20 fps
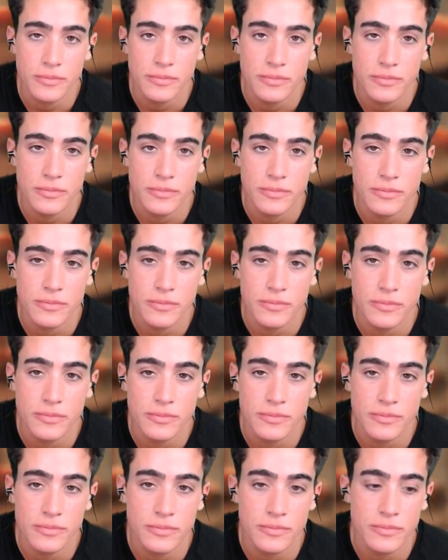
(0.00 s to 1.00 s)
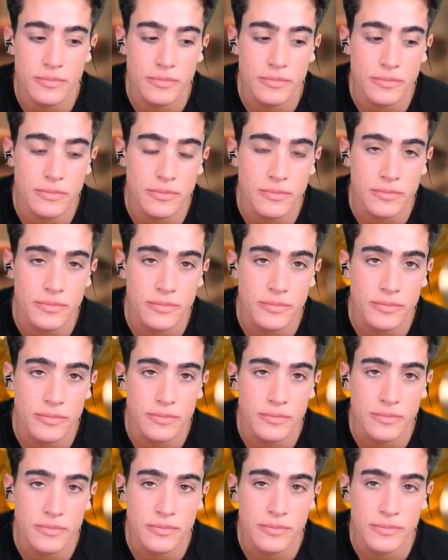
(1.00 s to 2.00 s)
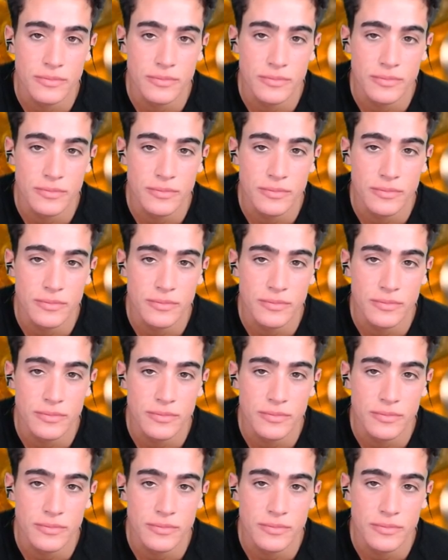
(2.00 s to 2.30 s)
This person isn't speaking.